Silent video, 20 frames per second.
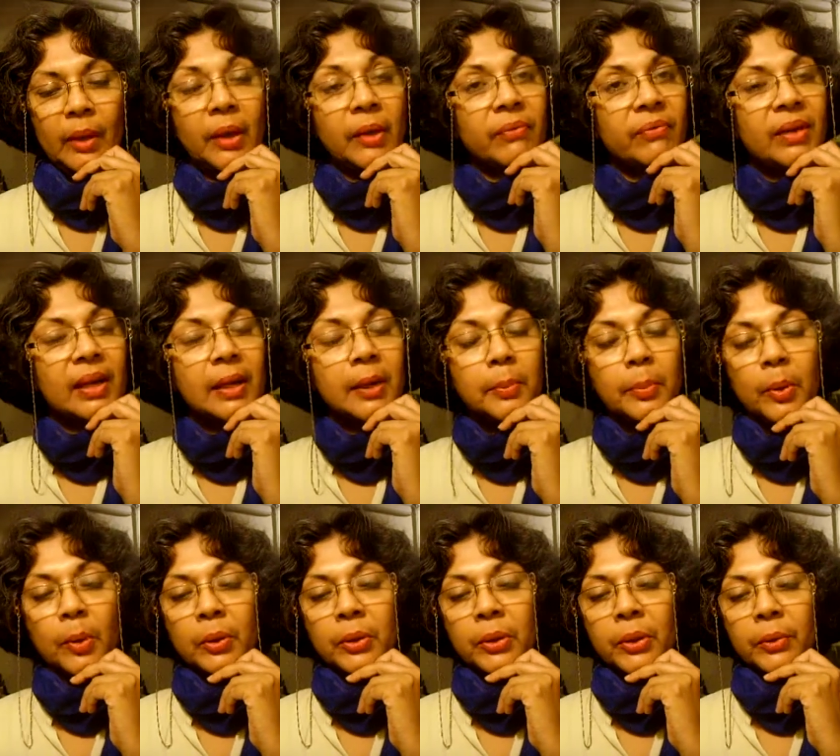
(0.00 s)
He fell
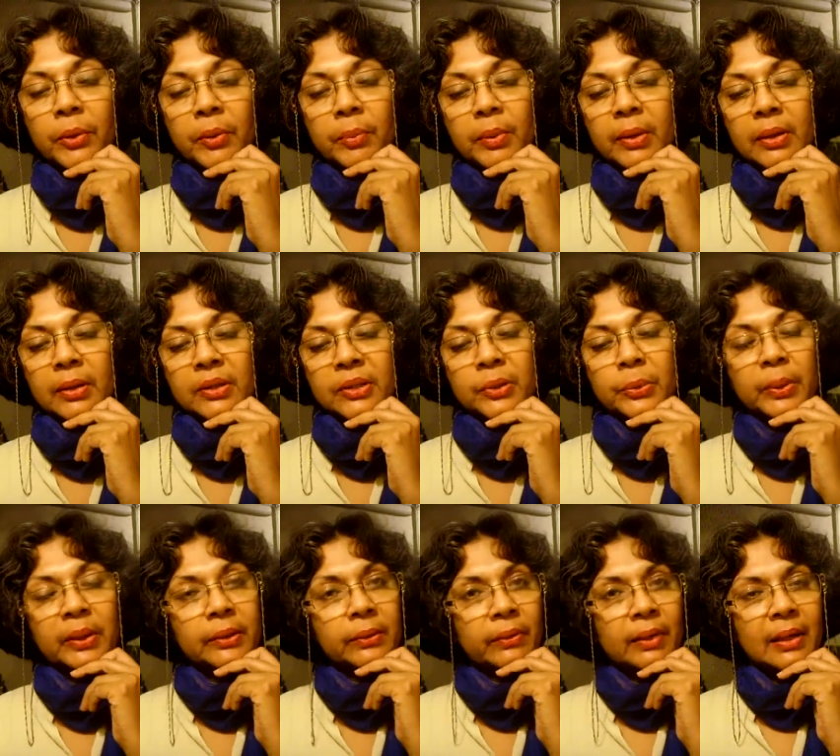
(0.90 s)
upon the
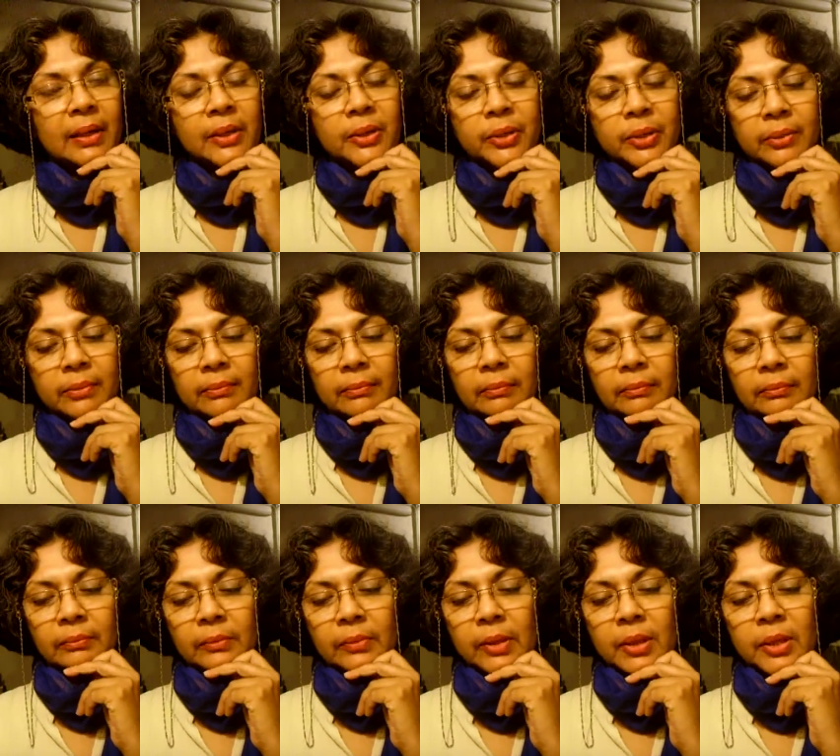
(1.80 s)
repast with relish,
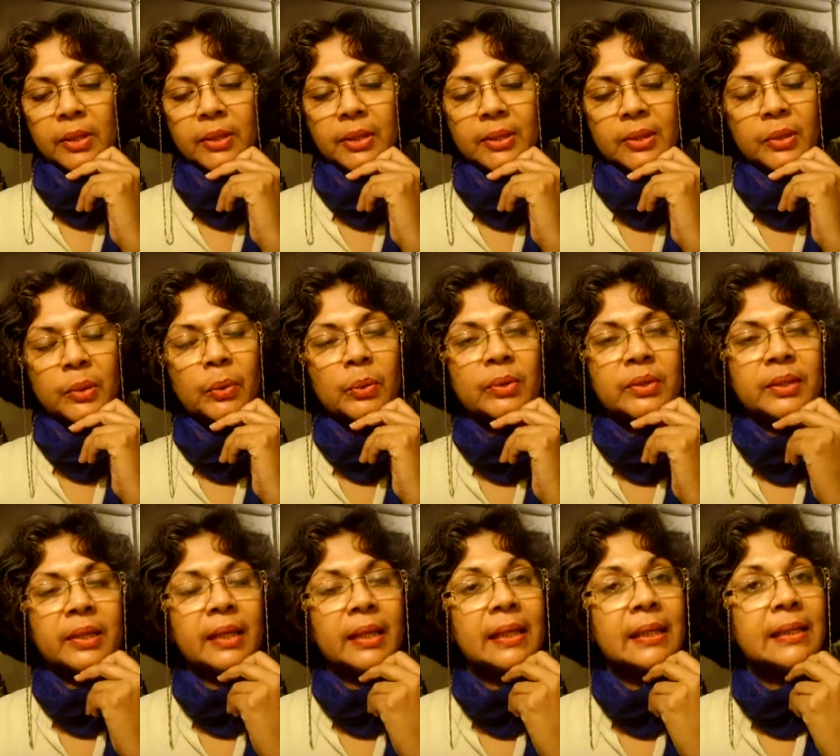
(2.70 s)

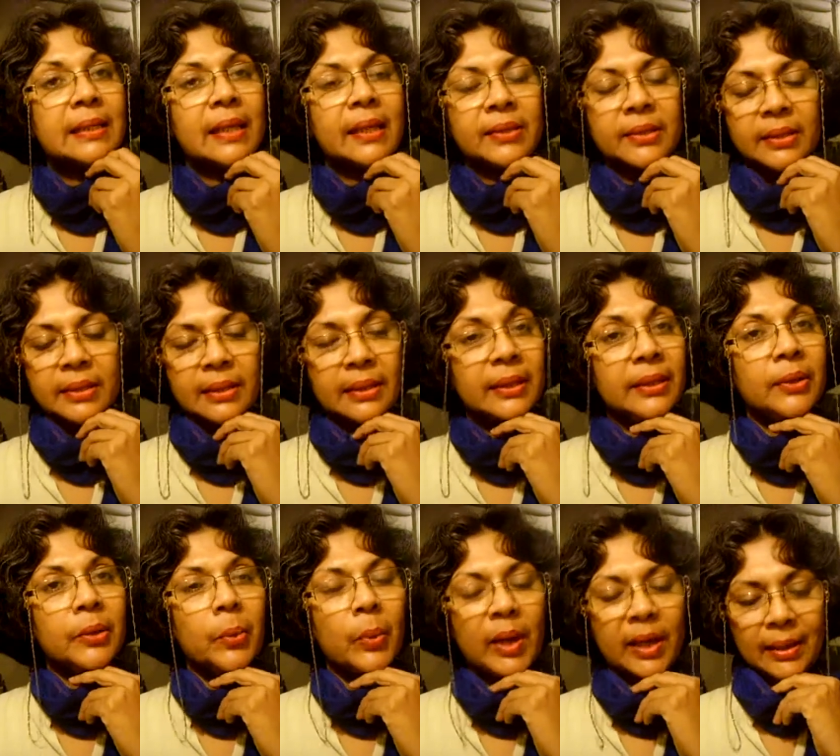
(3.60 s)
discoursing
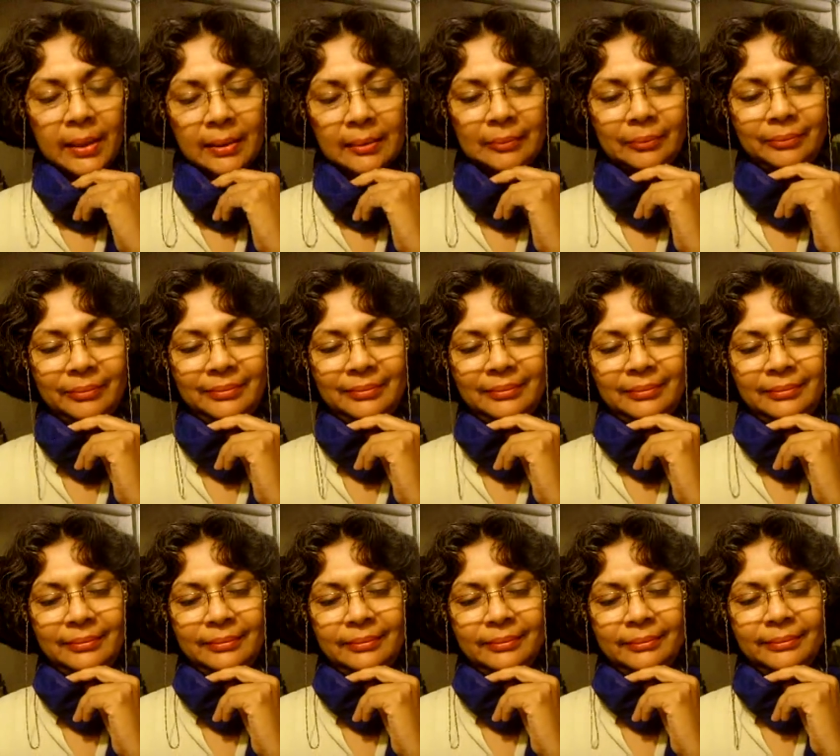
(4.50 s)
incessantly the while.
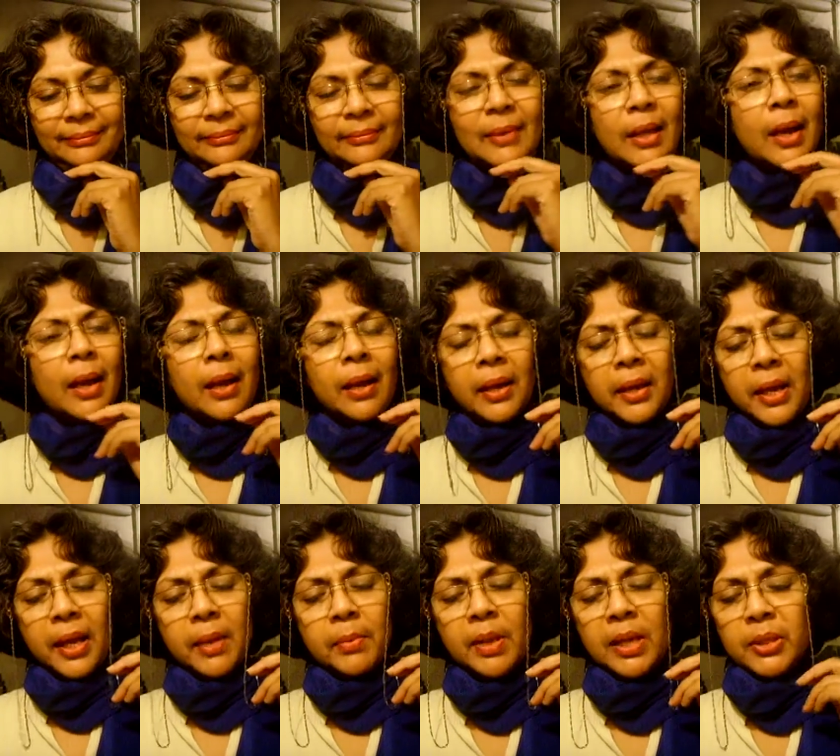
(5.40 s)
I
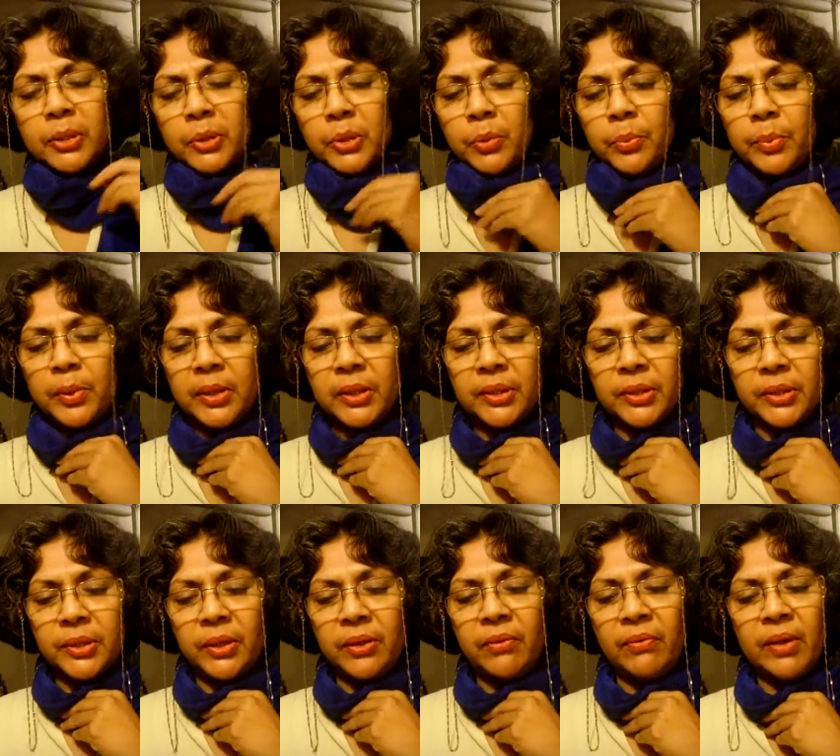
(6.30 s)
am, as you
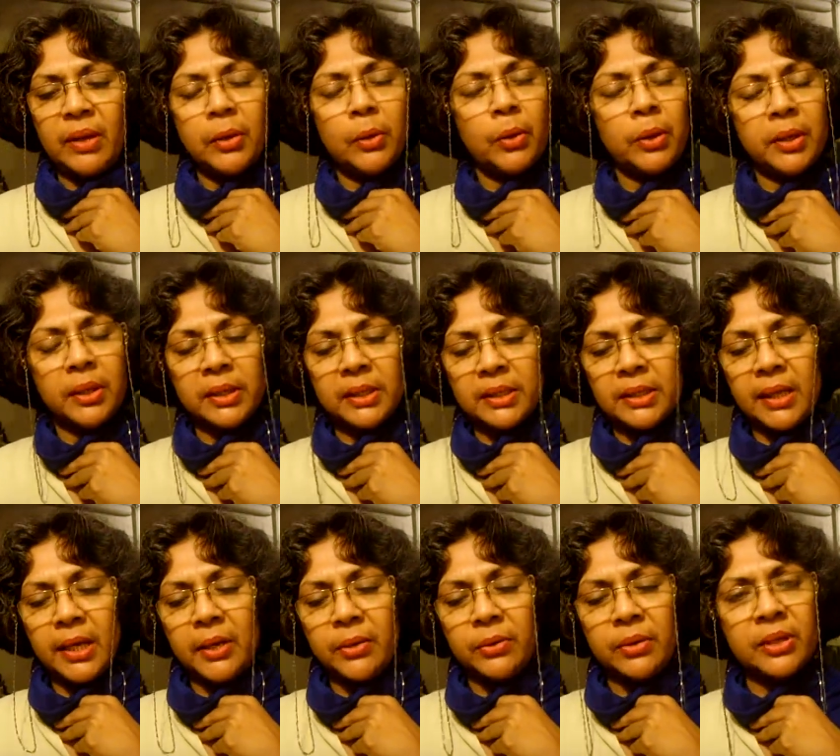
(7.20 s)
perceive, an
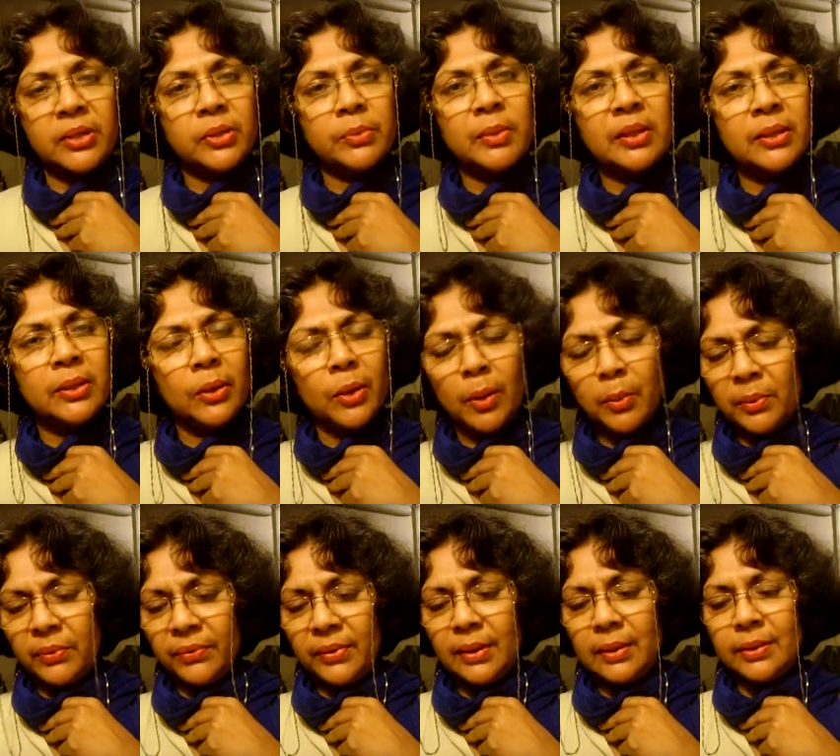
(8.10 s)
honest hedonist, Mr.
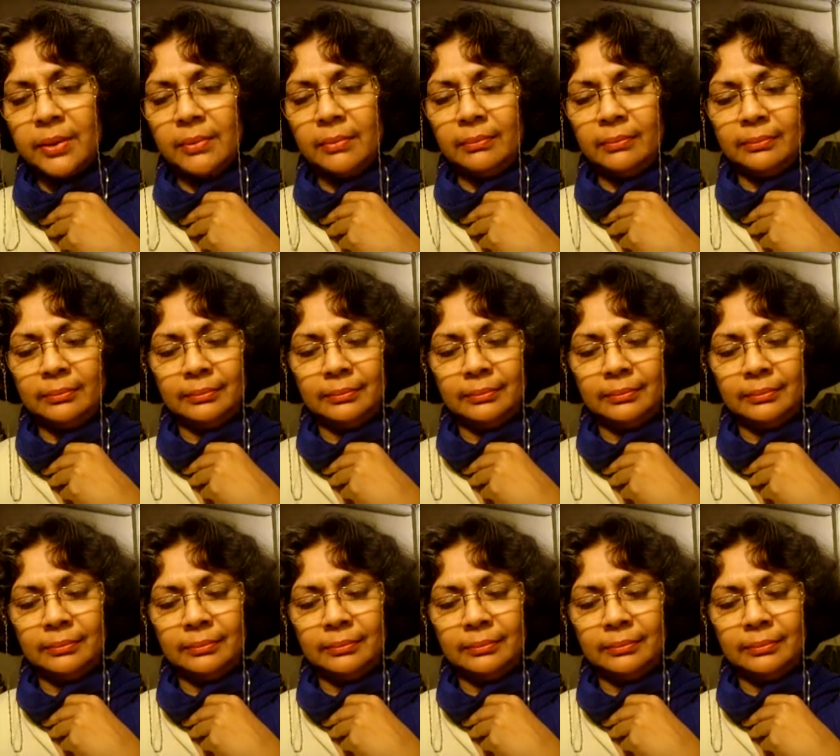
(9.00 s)
Copperfield.